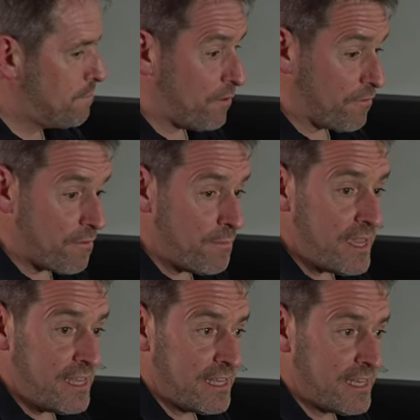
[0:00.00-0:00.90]
But for
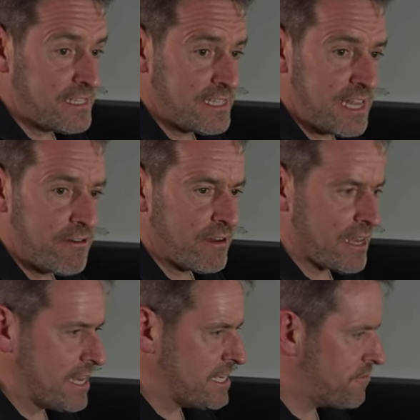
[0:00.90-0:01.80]
me, the interior
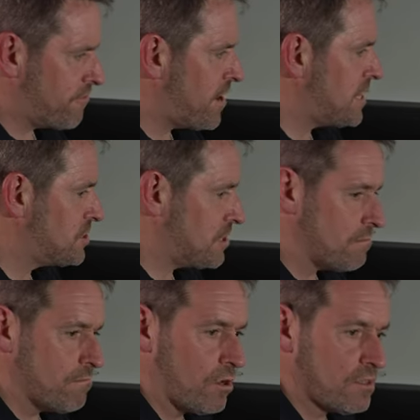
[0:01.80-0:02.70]
is fresh
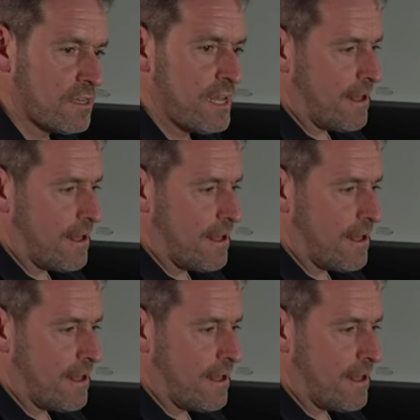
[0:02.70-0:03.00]
and modern.